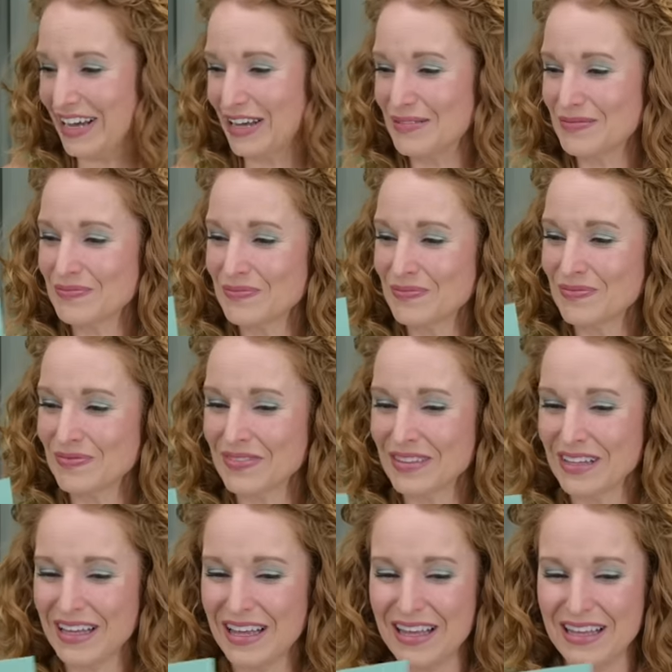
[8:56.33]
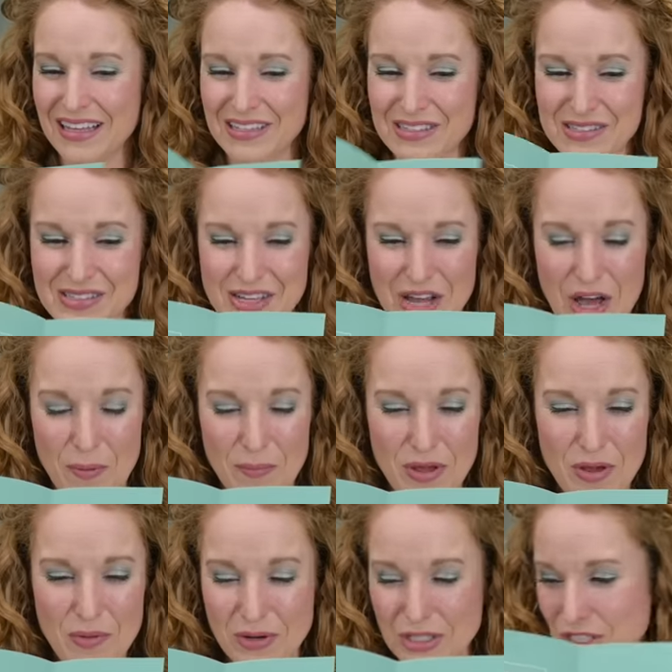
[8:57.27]
it. Tell
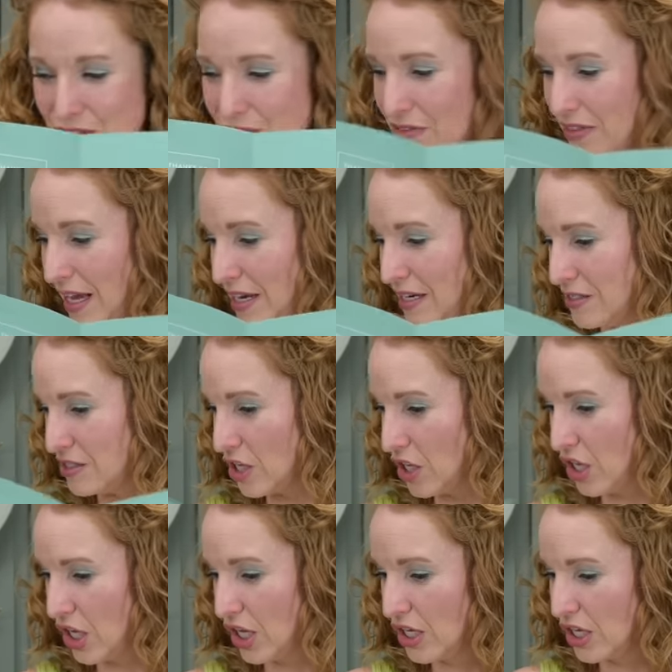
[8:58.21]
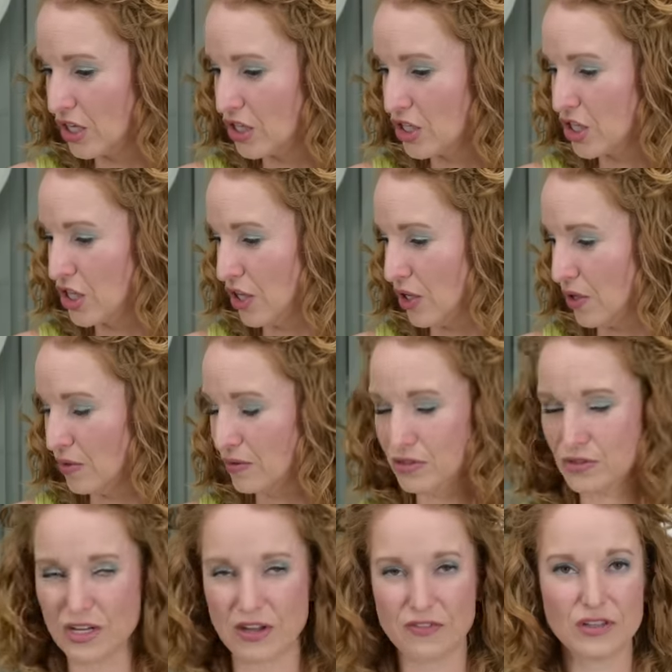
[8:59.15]
me what you think. Does it look cute?
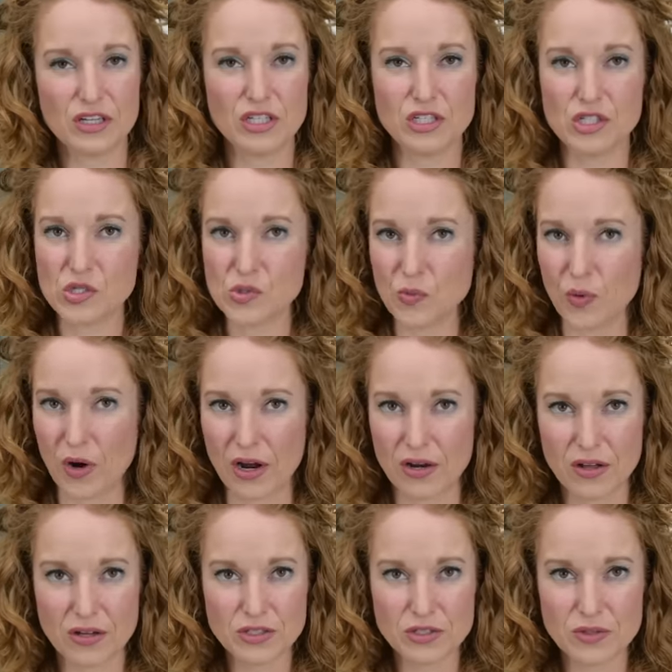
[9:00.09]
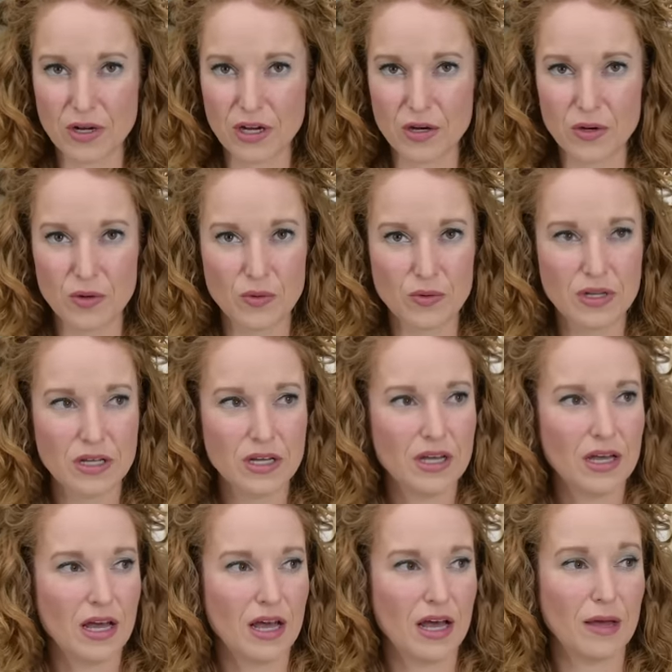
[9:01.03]
You definitely can just wear it on your own.
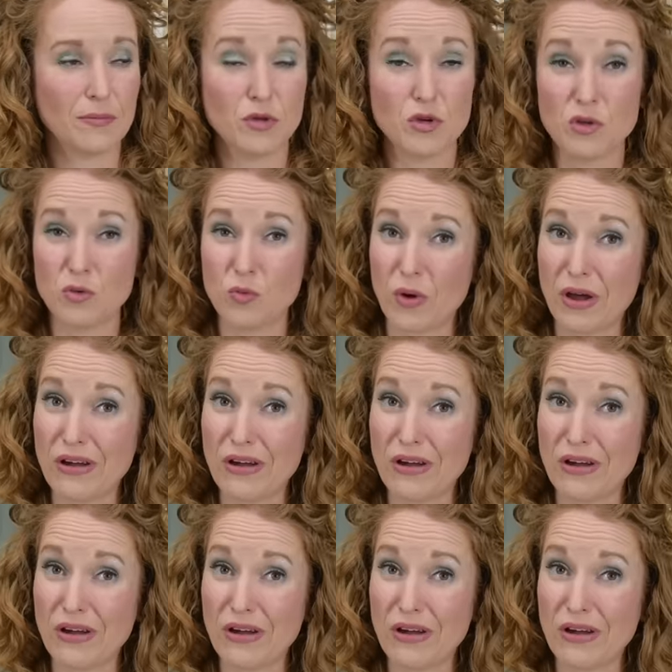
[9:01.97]
Um, you can